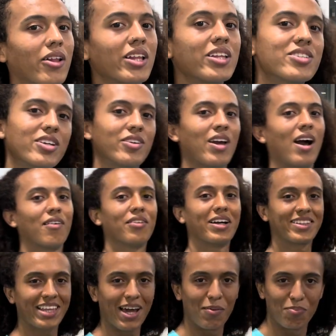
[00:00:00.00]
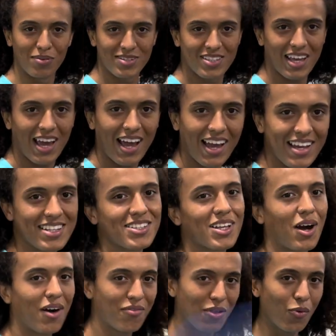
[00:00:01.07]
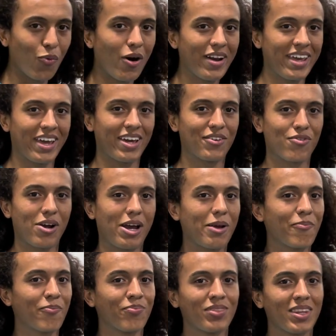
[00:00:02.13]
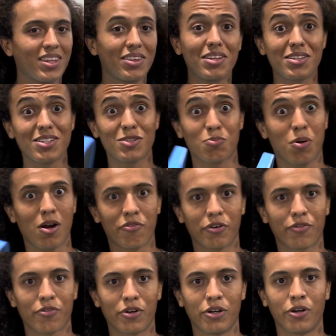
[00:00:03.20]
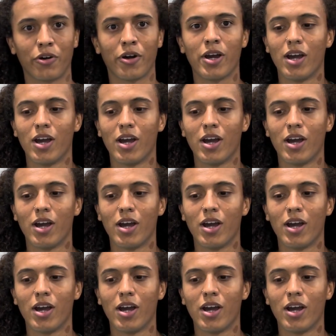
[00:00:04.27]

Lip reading: Let's say you have like that pizzazz of the one hand, right? This is perfect for you.